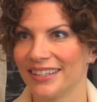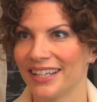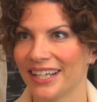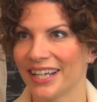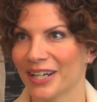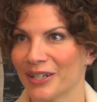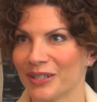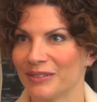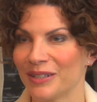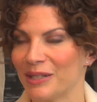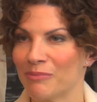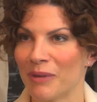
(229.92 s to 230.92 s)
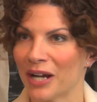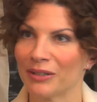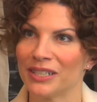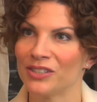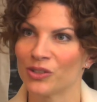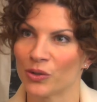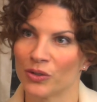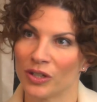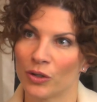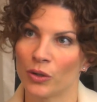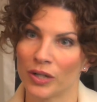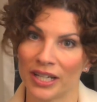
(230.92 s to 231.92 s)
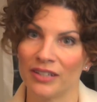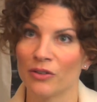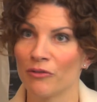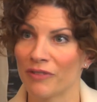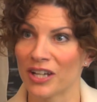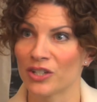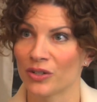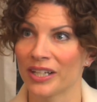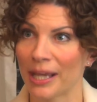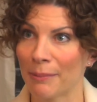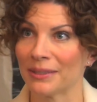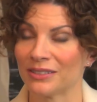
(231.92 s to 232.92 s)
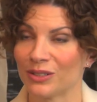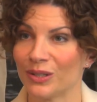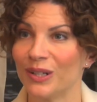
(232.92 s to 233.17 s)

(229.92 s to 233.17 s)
they care in Paris or in a fashion capital.